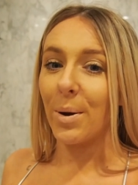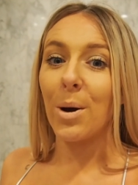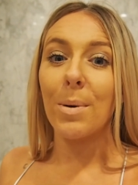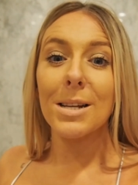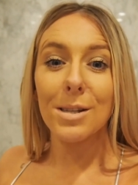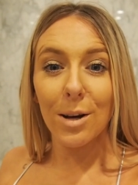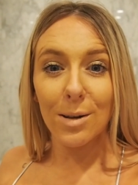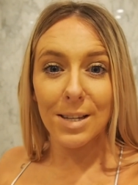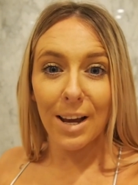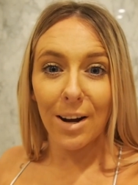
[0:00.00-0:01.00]
I got back to the
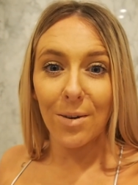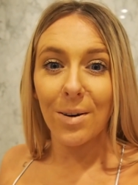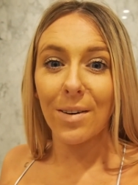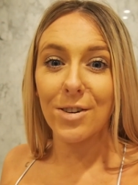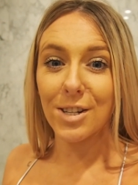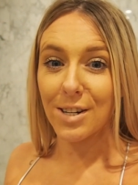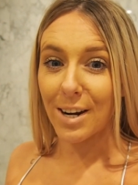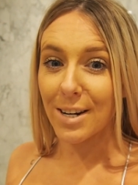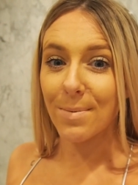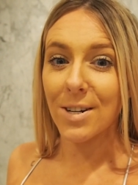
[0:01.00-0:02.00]
hotel, I've just
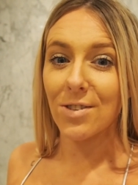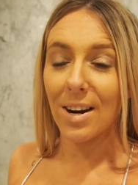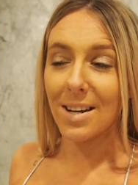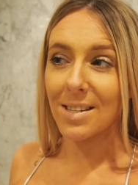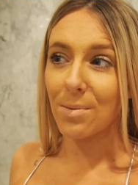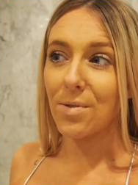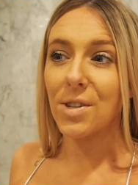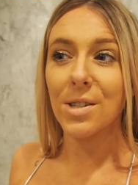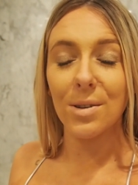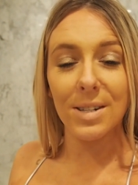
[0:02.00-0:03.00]
ironed my dress, and we've
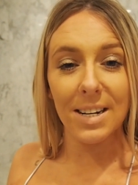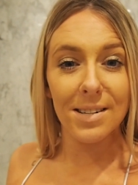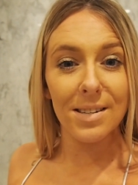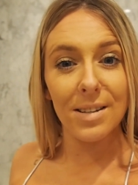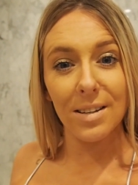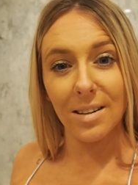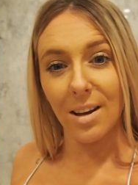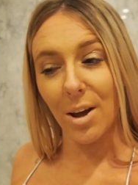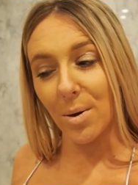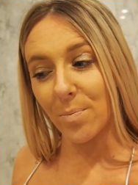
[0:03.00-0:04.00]
just gone down to
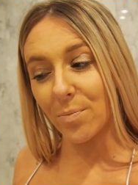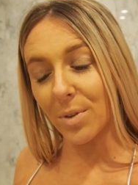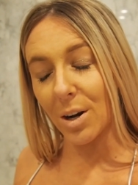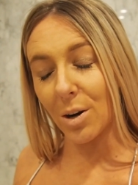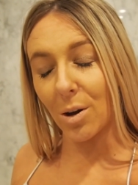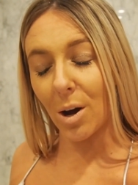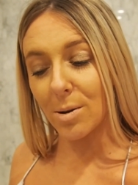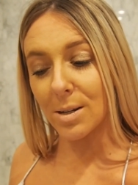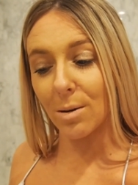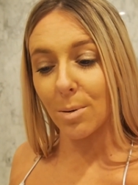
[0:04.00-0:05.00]
the
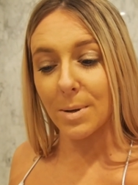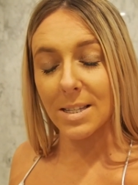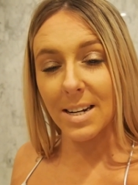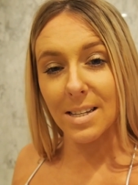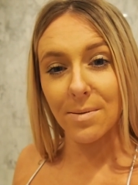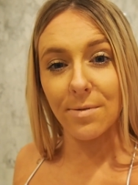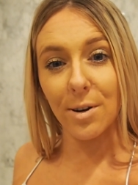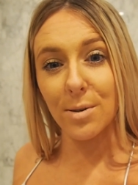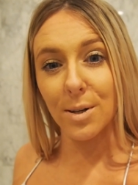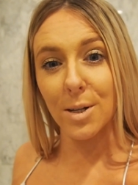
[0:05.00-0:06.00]
hotel lobby to take some
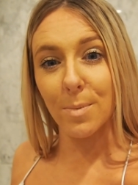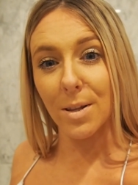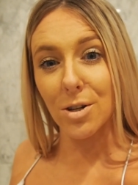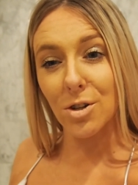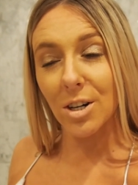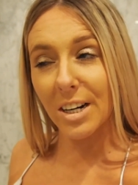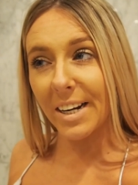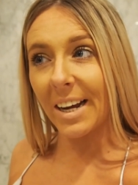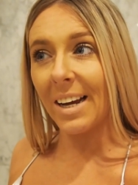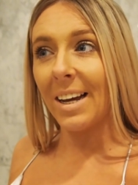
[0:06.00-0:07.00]
photos by the
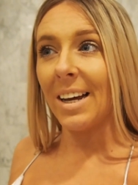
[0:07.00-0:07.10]
tree,